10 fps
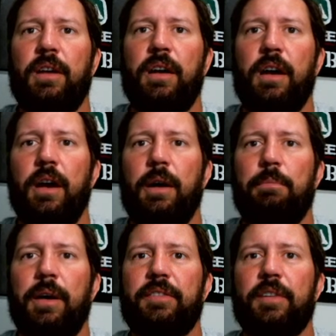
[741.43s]

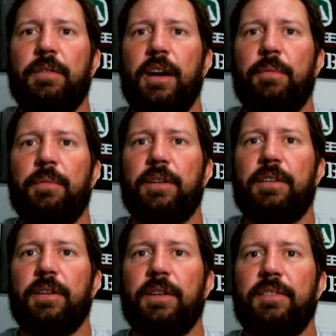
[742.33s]
messing around with the
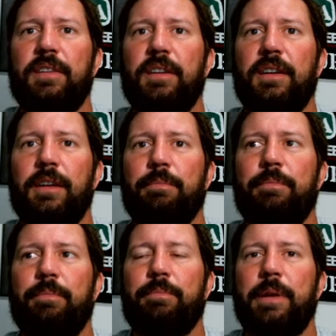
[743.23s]
currency, and
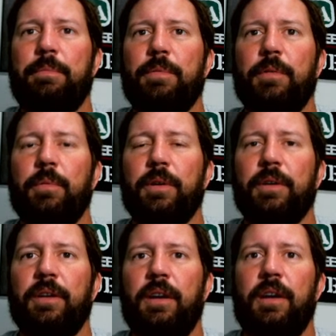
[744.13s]
people were